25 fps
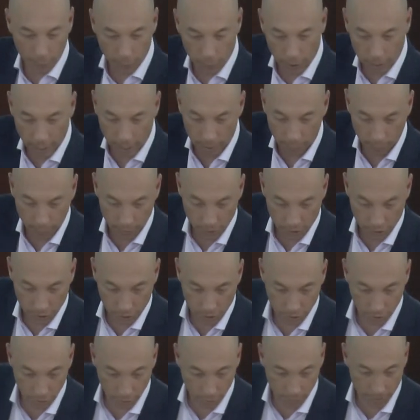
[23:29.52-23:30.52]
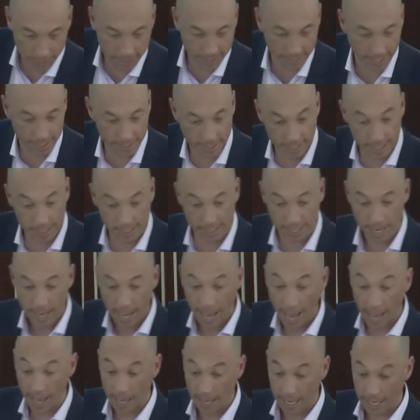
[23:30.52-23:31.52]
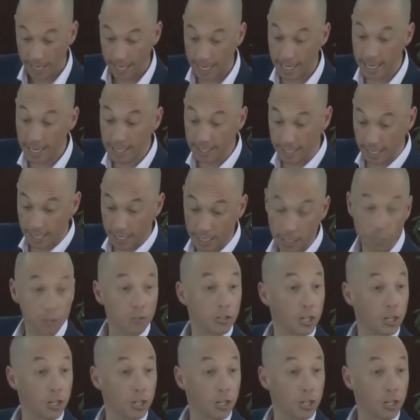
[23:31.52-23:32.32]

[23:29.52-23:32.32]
if you go to verse 2, it says this He did,